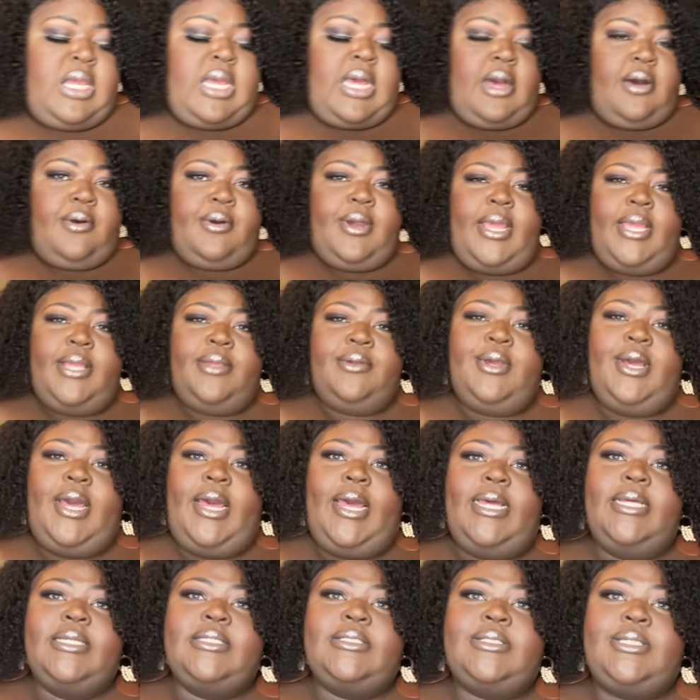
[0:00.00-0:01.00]
Okay, you
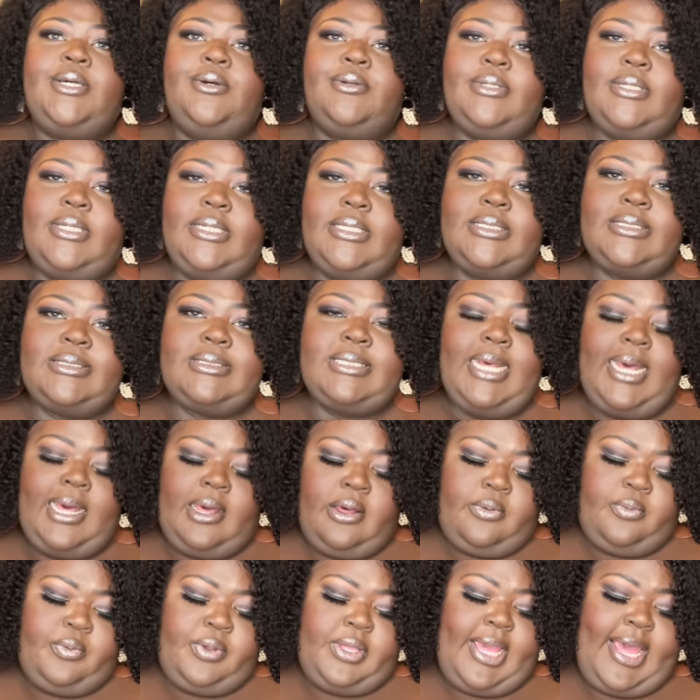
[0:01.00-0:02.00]
guys, so this
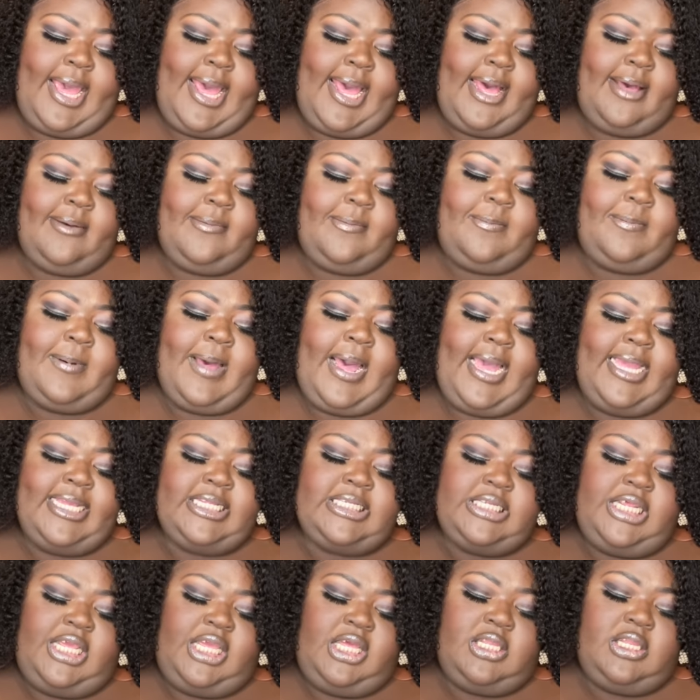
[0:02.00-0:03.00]
time we have
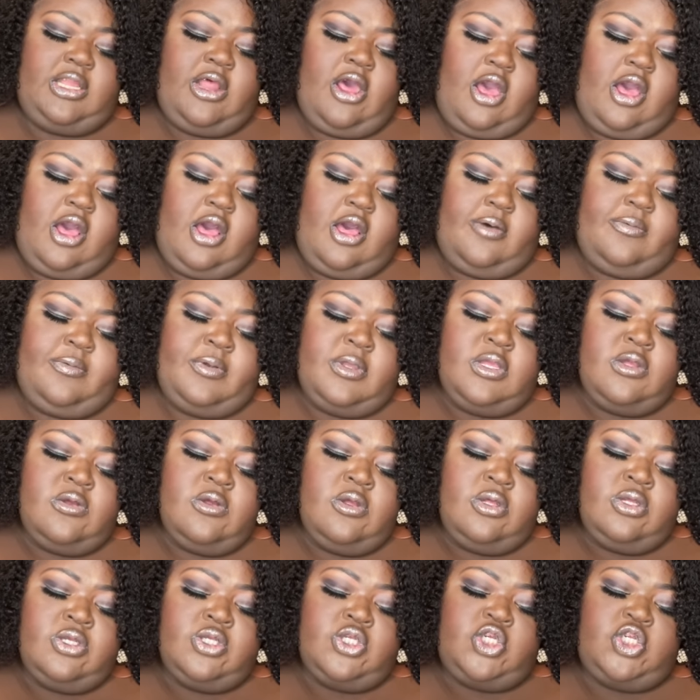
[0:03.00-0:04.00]
Finding Love
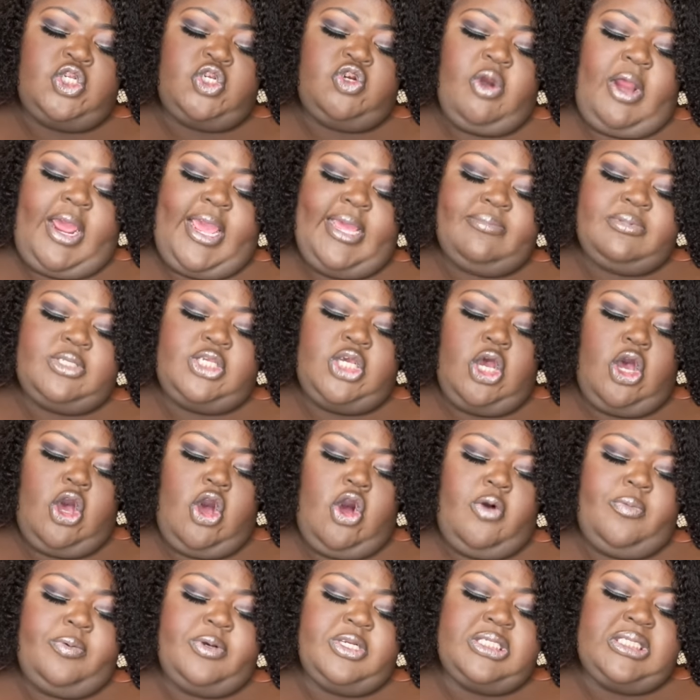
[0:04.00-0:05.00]
striped
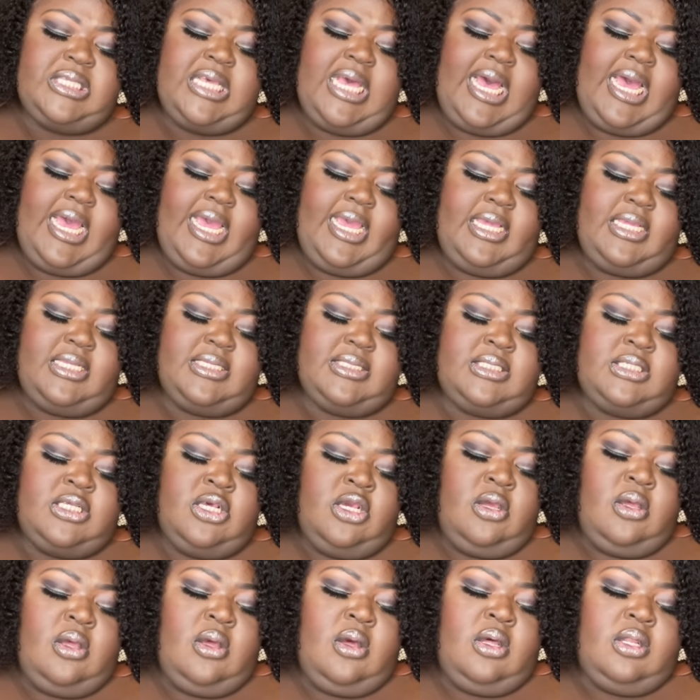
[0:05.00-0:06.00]
oversized
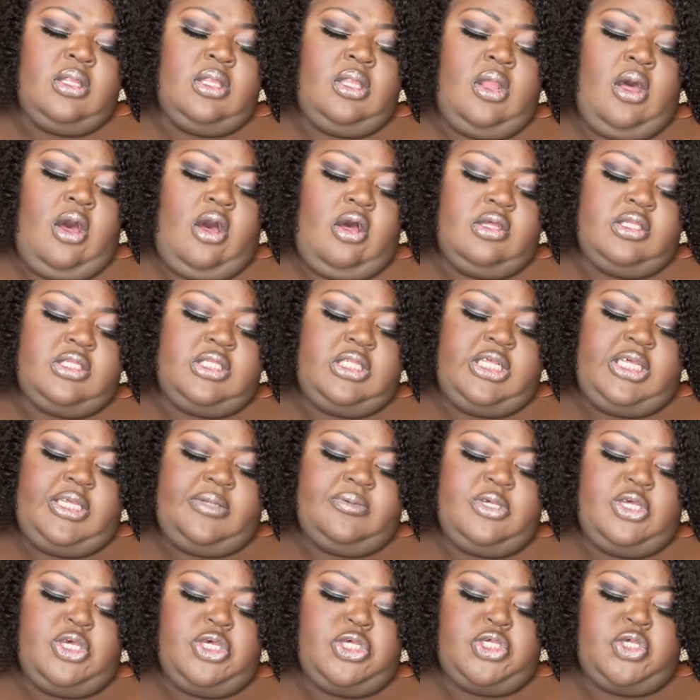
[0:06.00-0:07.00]
long
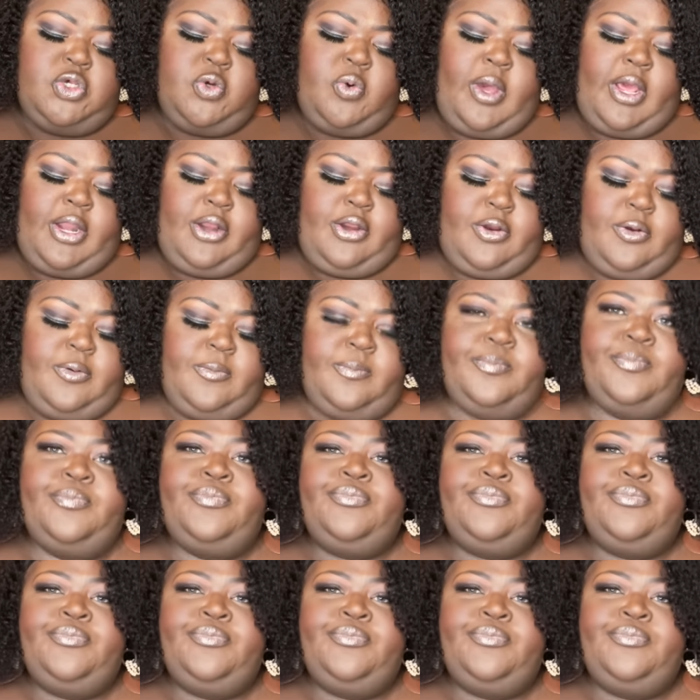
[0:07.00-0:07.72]
sleeve sweater